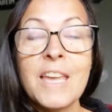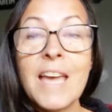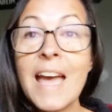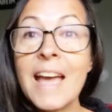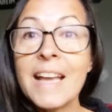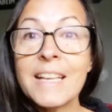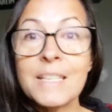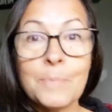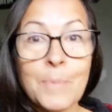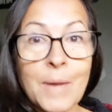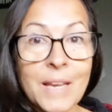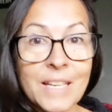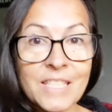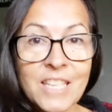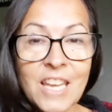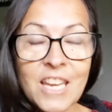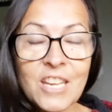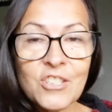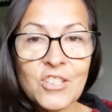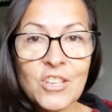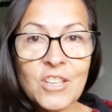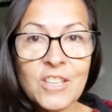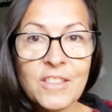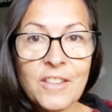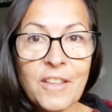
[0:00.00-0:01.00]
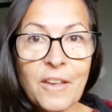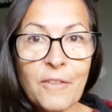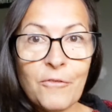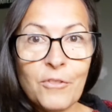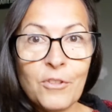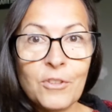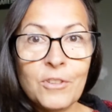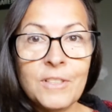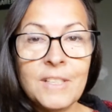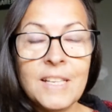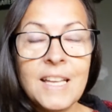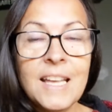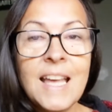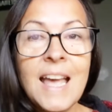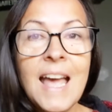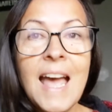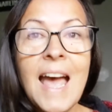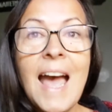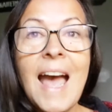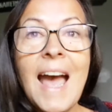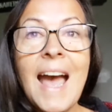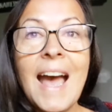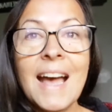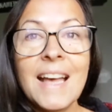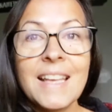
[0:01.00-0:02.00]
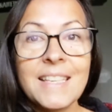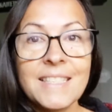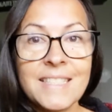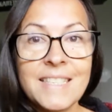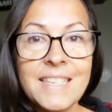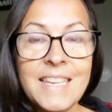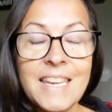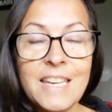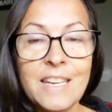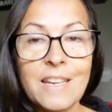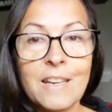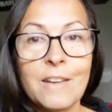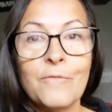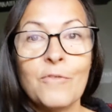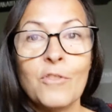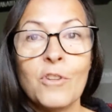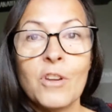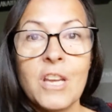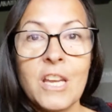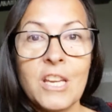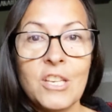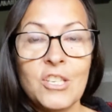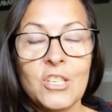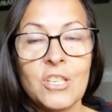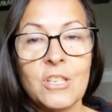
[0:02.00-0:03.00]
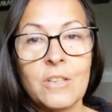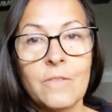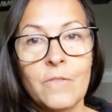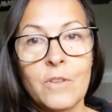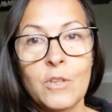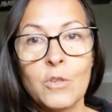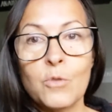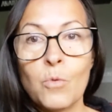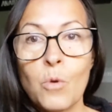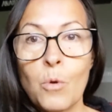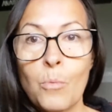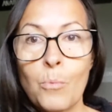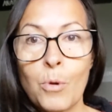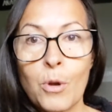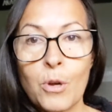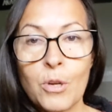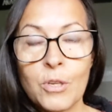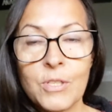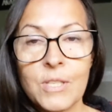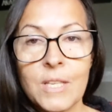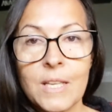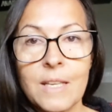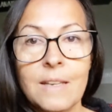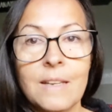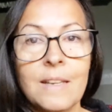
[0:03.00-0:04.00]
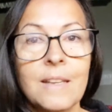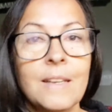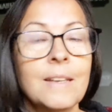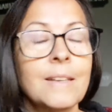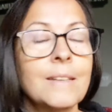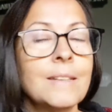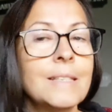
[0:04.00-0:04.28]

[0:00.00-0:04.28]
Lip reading: expectation level as needed for each individual person,